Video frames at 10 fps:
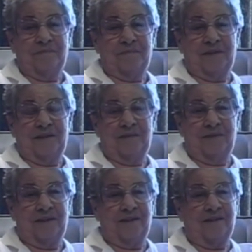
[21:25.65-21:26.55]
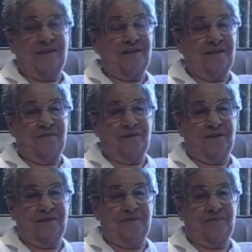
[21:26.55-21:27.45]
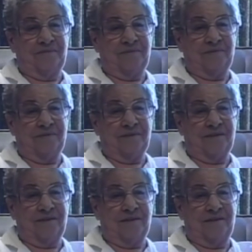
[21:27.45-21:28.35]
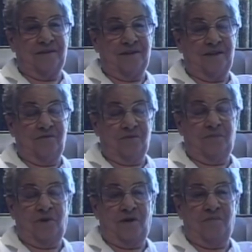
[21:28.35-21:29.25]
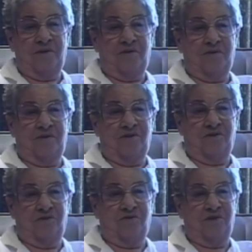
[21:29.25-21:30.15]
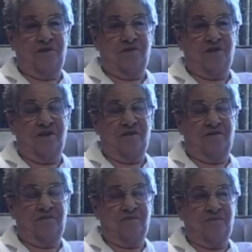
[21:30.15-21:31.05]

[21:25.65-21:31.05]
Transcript: But what? he was out there. He was uh, he was probably two or three years old.